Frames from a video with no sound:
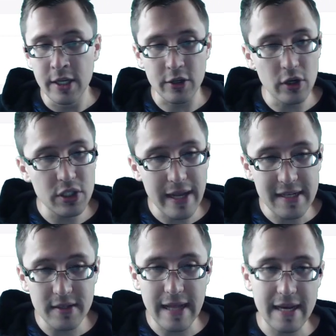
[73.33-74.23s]
You're going to
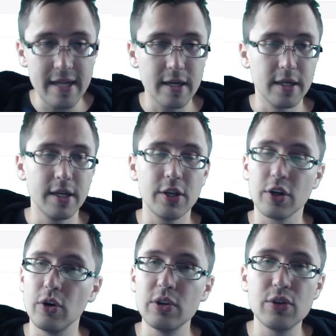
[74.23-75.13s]
enter that here,
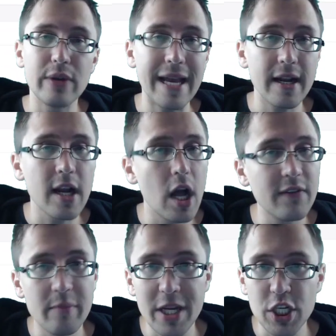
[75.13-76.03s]
you're going to get a
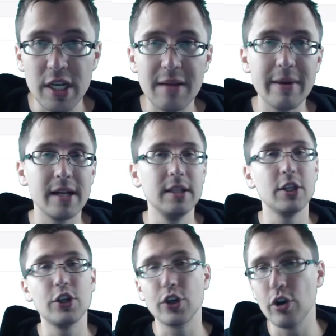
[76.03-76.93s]
confirmation
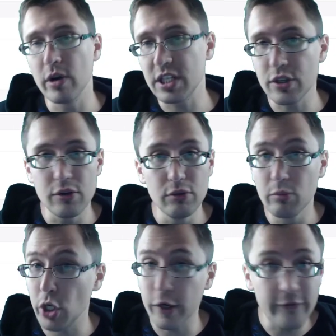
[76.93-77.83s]
email, you're going
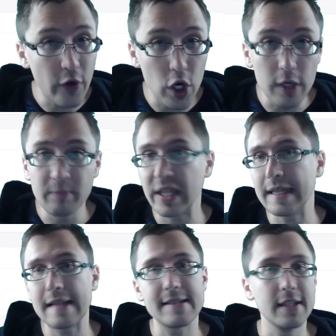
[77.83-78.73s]
to confirm
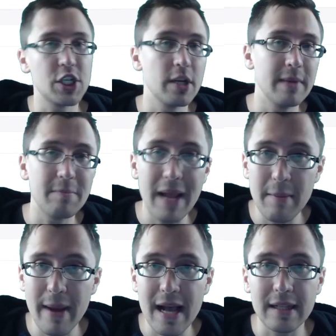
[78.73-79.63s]
that that's a legitimate
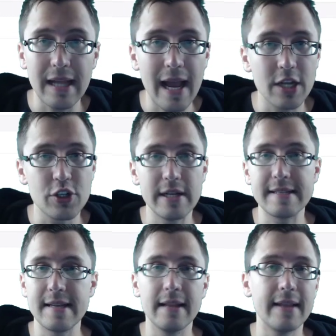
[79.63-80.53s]
PayPal
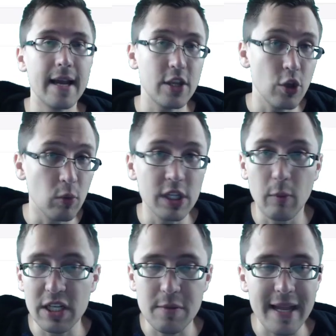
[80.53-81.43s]
address and that you were the
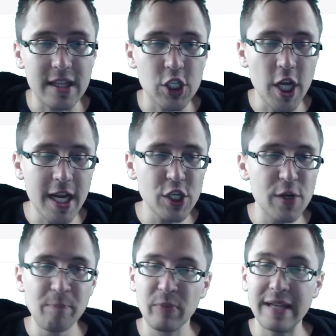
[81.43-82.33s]
one to make the
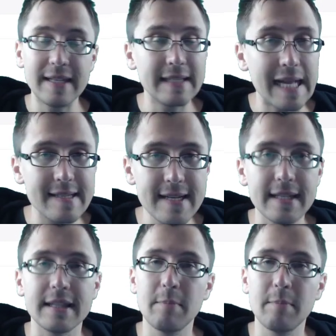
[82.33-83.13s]
change, and then that's it.